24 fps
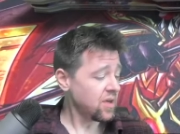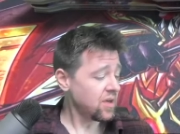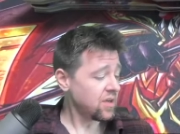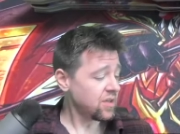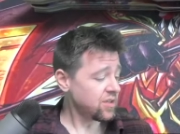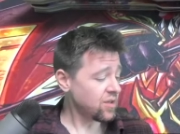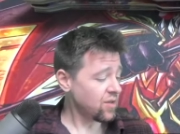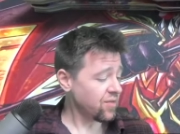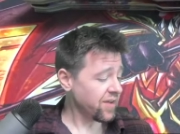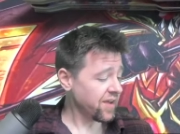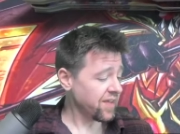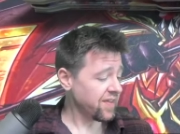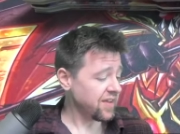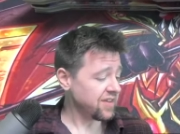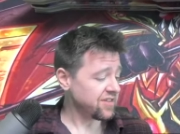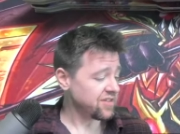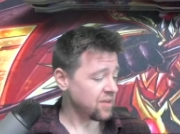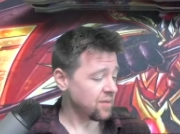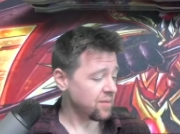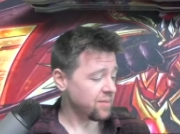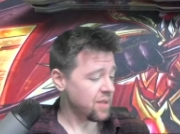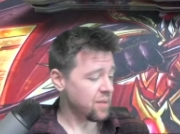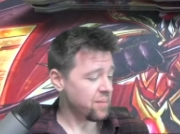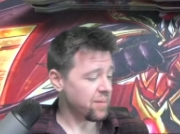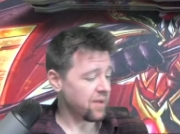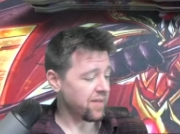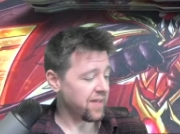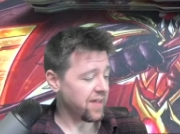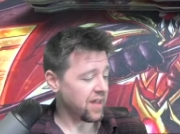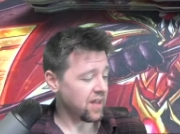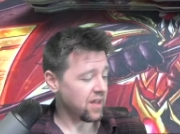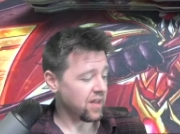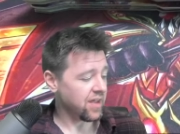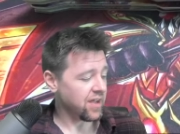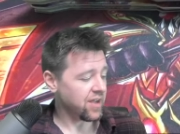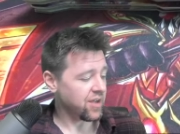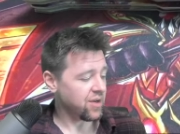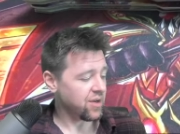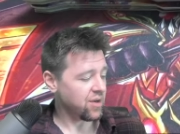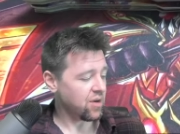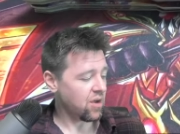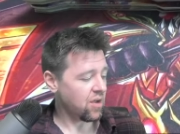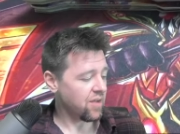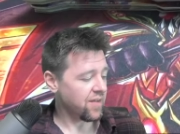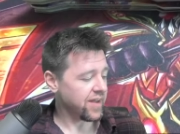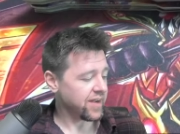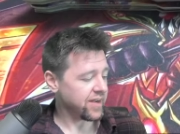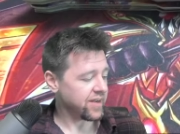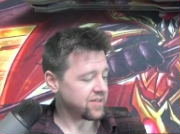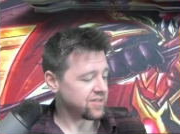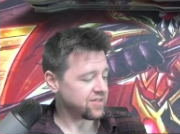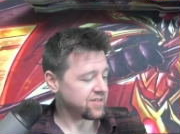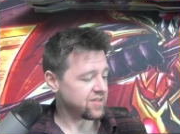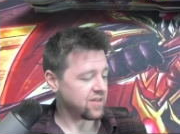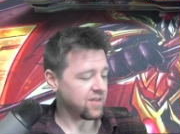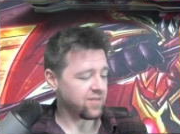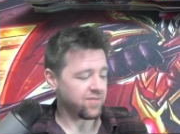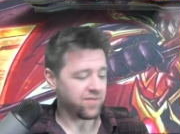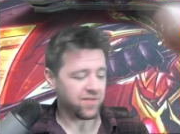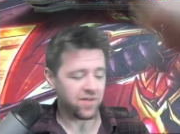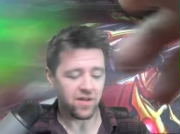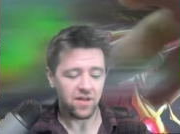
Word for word: Don't forget that sub, that bell, that liking, all that good stuff.